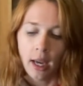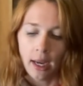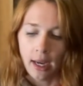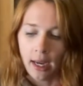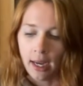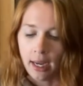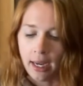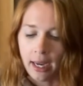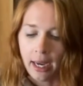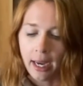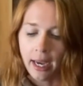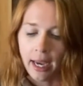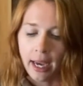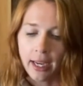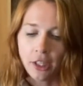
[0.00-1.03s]

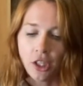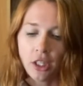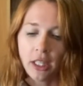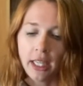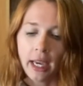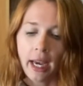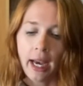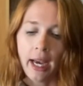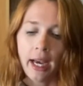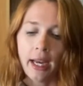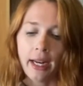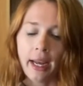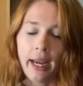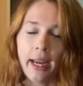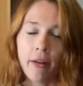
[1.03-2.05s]
I actually
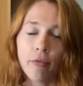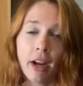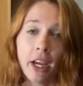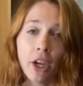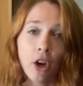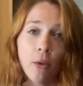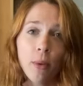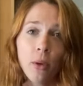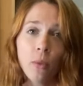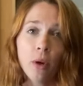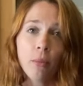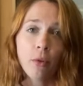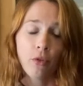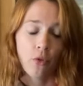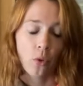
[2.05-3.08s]
had a Ryobi
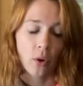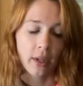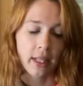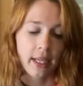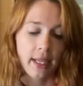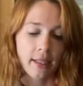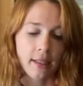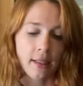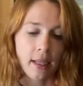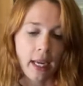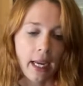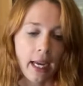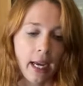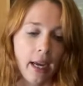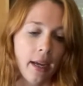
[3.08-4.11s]
one before this,
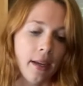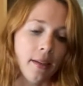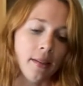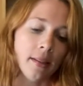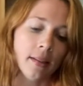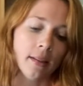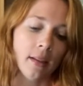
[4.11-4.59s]
and